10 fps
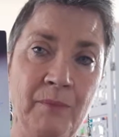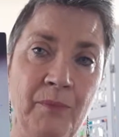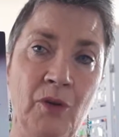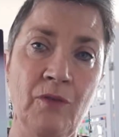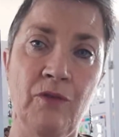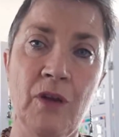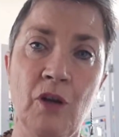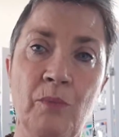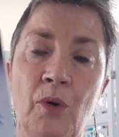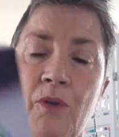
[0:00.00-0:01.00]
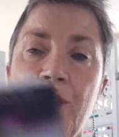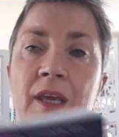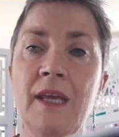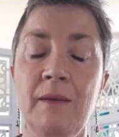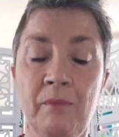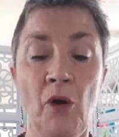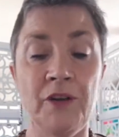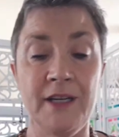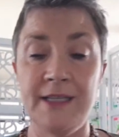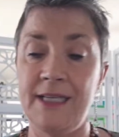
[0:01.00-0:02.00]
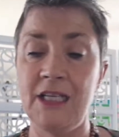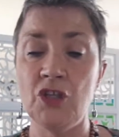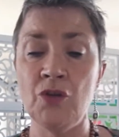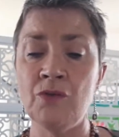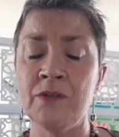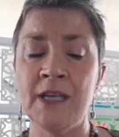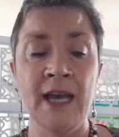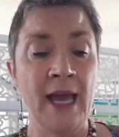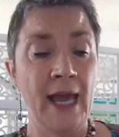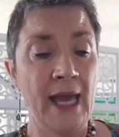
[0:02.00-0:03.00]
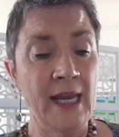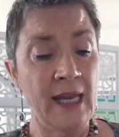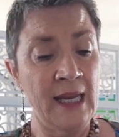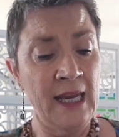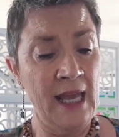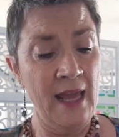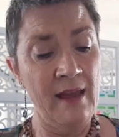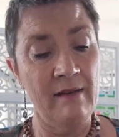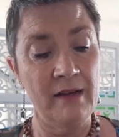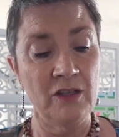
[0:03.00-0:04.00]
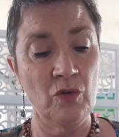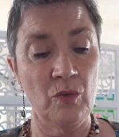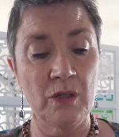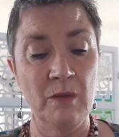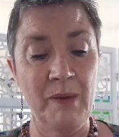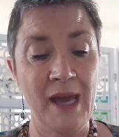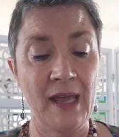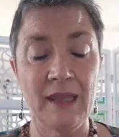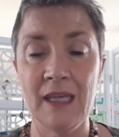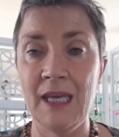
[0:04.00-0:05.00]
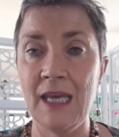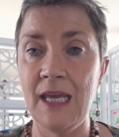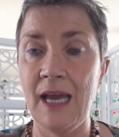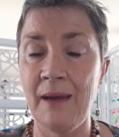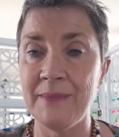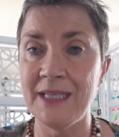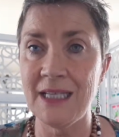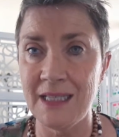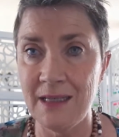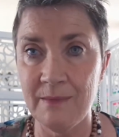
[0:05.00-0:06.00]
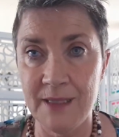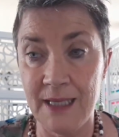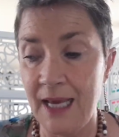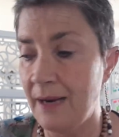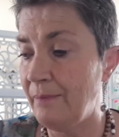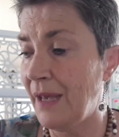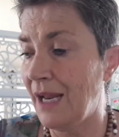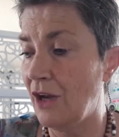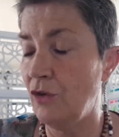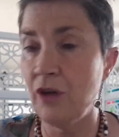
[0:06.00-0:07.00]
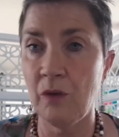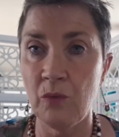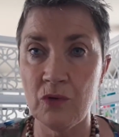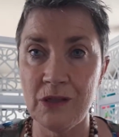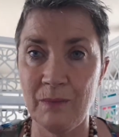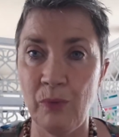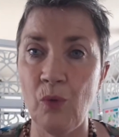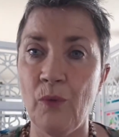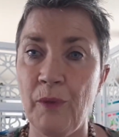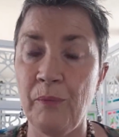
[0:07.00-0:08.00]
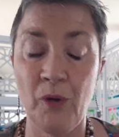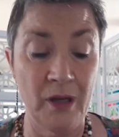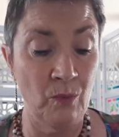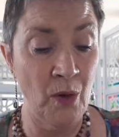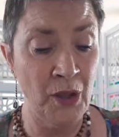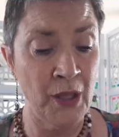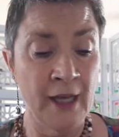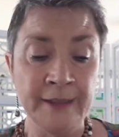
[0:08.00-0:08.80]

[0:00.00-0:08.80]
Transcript: beautiful little book, the Modern Essentials, and in here it talks about the systems that melaleuca will support the body with.